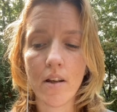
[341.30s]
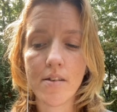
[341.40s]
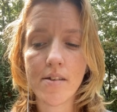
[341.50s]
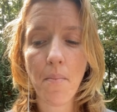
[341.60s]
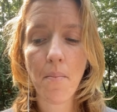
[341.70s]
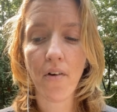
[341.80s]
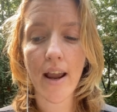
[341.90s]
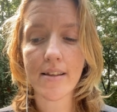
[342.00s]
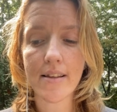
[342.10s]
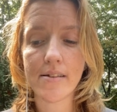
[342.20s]
To
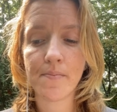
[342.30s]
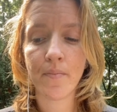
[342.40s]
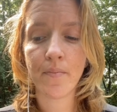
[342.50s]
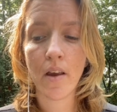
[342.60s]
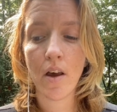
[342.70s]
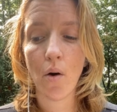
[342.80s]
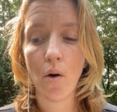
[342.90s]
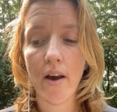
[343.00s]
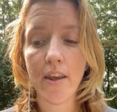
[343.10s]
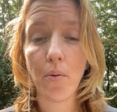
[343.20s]
summarise,
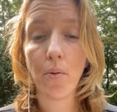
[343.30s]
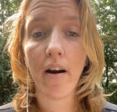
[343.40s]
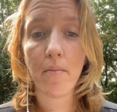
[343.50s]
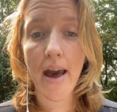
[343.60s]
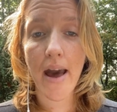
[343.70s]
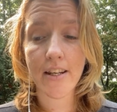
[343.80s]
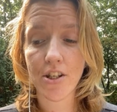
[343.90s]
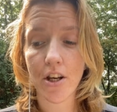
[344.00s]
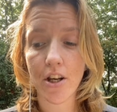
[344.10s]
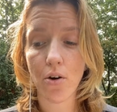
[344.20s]
whether you are a
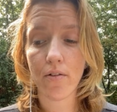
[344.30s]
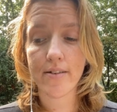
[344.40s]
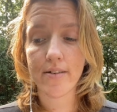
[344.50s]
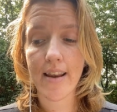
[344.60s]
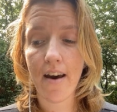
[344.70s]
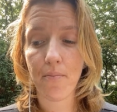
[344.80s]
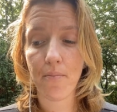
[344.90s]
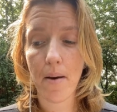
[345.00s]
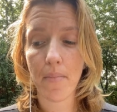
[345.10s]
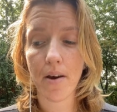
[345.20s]
manager or a staff
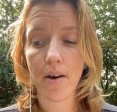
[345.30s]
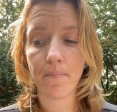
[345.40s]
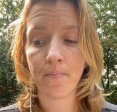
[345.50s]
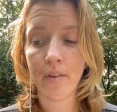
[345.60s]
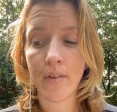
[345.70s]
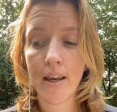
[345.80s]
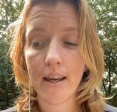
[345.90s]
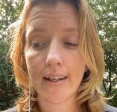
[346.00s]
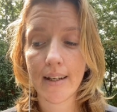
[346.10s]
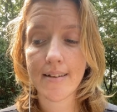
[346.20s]
member,
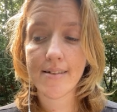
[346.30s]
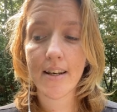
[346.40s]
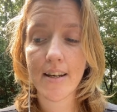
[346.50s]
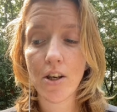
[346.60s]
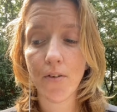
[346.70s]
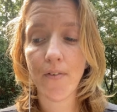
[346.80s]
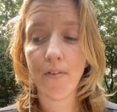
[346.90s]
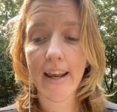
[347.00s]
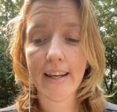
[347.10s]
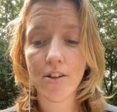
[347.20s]
consider your
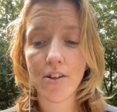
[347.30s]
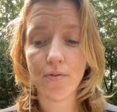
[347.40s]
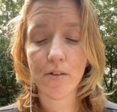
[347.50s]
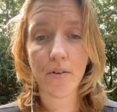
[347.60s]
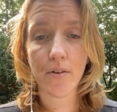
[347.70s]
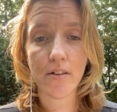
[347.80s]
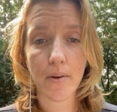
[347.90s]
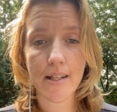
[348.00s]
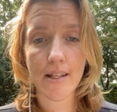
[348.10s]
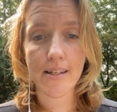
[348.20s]
financial
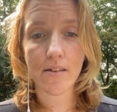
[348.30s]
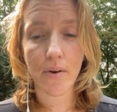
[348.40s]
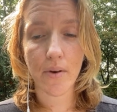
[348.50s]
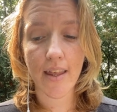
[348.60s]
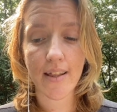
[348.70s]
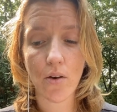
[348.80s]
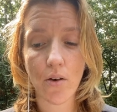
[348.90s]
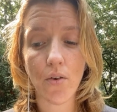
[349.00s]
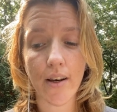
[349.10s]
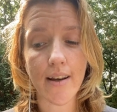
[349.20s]
responsibilities within the
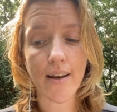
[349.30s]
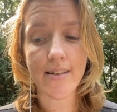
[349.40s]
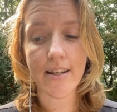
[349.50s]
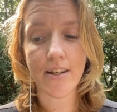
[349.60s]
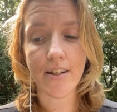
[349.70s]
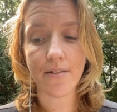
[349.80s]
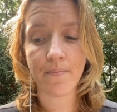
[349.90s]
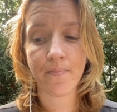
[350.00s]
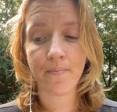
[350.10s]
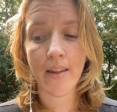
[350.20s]
organisation,
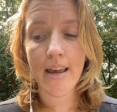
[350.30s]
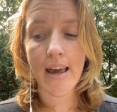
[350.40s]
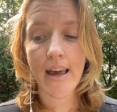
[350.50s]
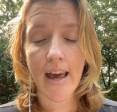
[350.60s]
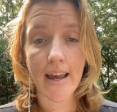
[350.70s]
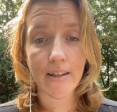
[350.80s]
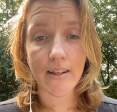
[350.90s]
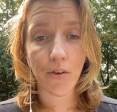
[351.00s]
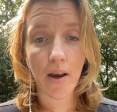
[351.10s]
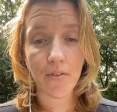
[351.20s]
and
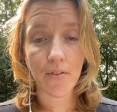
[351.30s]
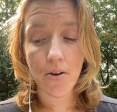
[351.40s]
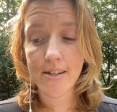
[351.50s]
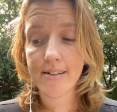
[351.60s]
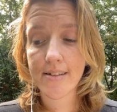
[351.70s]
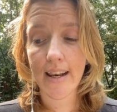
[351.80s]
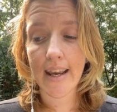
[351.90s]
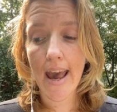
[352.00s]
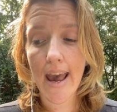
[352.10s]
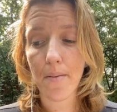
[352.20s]
if you have noticed any
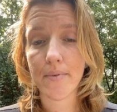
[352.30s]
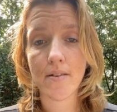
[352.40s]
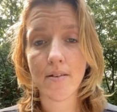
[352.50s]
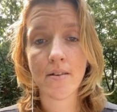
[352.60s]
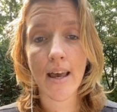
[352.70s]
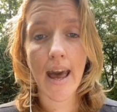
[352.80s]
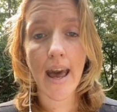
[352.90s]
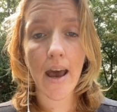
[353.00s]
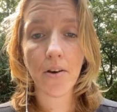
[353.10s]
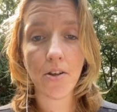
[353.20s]
gaps,
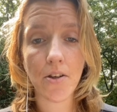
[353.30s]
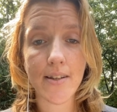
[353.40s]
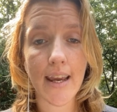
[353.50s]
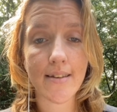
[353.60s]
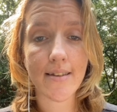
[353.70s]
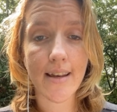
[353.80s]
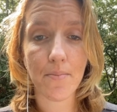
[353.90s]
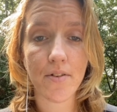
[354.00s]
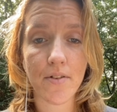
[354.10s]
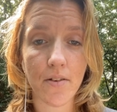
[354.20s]
how can you take
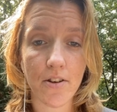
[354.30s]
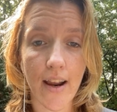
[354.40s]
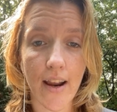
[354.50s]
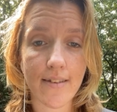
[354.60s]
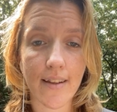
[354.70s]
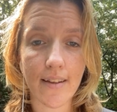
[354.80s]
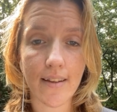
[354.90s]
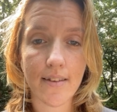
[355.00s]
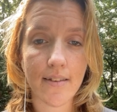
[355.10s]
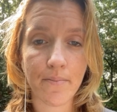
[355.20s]
steps to address
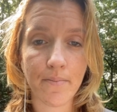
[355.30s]
these?